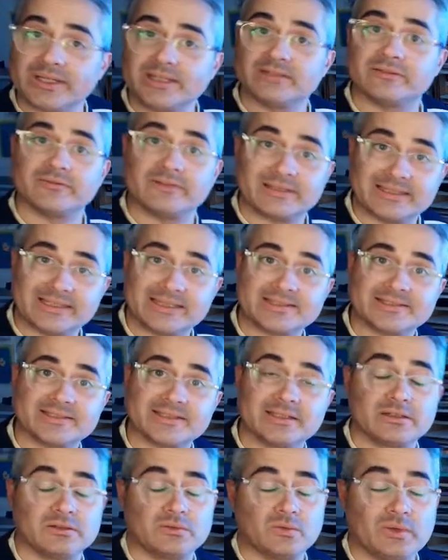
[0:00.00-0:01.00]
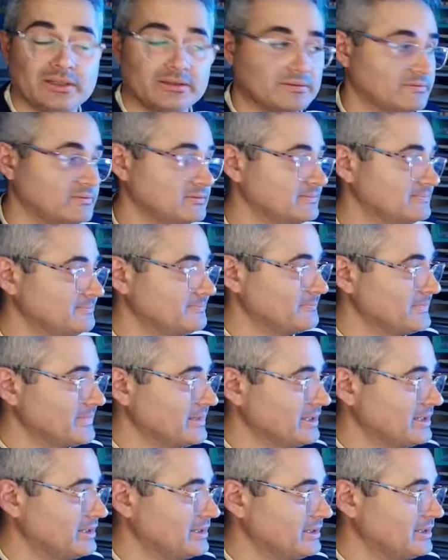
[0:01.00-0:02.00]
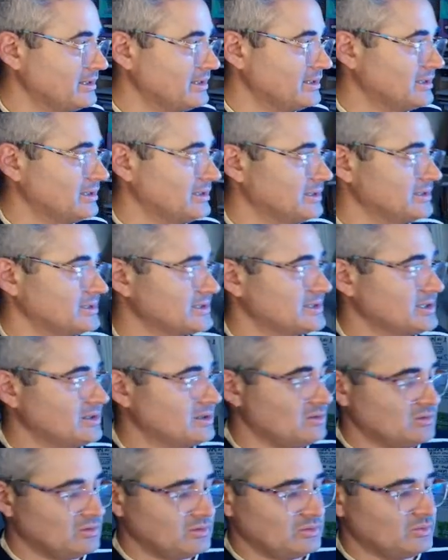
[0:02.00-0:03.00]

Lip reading: fantastic, wonderful. So